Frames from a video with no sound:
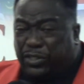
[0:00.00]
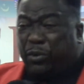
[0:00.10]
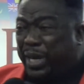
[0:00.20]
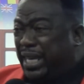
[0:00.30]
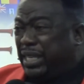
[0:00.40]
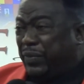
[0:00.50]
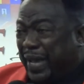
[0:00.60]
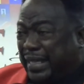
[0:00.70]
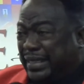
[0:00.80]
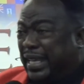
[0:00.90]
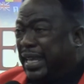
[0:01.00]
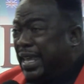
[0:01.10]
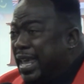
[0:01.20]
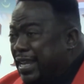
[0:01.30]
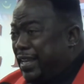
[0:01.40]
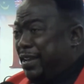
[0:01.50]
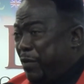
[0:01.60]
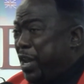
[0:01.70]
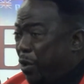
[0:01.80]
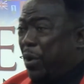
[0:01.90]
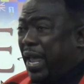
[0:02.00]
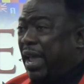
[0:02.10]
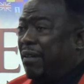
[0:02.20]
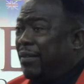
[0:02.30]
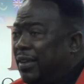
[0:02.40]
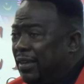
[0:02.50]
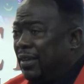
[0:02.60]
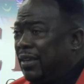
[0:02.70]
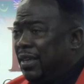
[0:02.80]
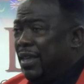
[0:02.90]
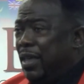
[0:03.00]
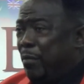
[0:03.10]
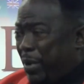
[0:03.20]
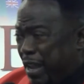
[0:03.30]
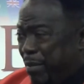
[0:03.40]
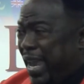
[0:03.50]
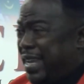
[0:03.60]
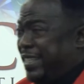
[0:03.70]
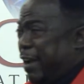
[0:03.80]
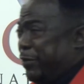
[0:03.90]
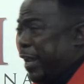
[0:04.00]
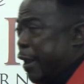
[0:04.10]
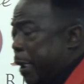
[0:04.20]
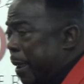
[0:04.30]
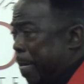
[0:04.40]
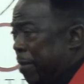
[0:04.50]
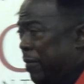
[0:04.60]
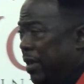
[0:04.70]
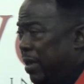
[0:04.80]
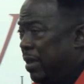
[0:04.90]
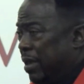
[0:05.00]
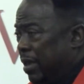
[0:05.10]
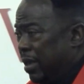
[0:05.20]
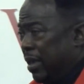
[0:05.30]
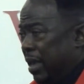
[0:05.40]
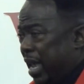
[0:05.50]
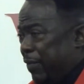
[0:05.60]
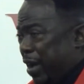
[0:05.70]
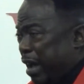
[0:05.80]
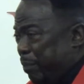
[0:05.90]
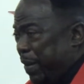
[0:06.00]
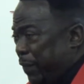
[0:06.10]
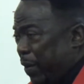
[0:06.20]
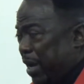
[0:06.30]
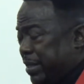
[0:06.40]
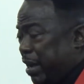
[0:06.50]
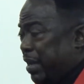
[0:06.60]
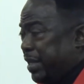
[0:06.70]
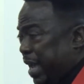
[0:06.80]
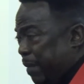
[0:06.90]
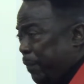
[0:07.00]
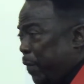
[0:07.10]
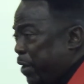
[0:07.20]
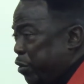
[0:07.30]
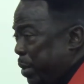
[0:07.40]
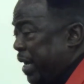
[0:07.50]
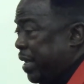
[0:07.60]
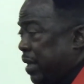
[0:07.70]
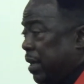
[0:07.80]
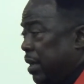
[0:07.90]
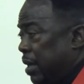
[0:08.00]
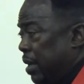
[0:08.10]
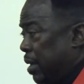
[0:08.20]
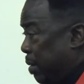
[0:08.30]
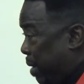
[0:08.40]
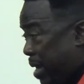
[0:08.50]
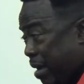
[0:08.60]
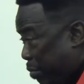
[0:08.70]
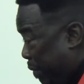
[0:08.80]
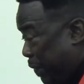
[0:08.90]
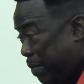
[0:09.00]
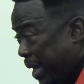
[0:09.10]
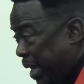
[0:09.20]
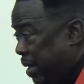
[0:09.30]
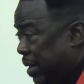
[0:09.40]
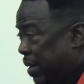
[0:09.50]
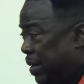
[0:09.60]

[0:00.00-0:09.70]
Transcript: it's so easy for us to, to we know them. But it means something. If God be for us, God say, I'm for you, but you ain't never been for me.